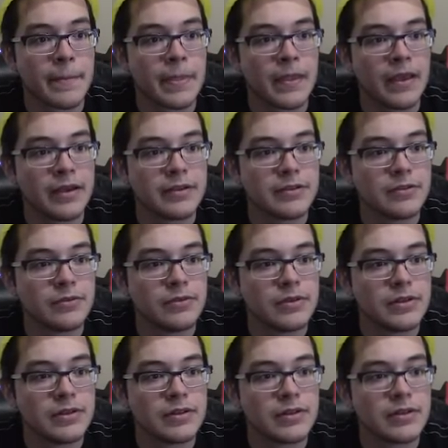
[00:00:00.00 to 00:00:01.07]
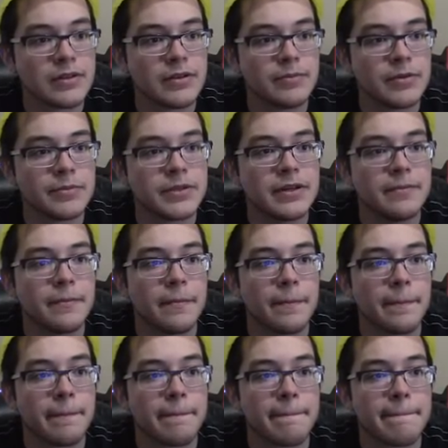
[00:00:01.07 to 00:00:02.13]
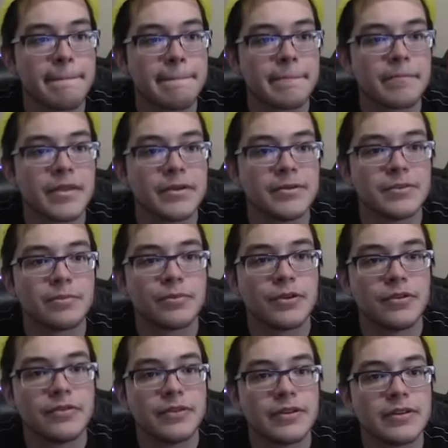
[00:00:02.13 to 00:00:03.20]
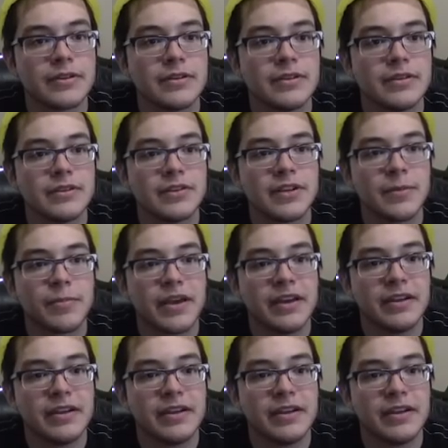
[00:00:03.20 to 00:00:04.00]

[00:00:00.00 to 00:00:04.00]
As soon as that thing pops up. That was perfect. Skip that.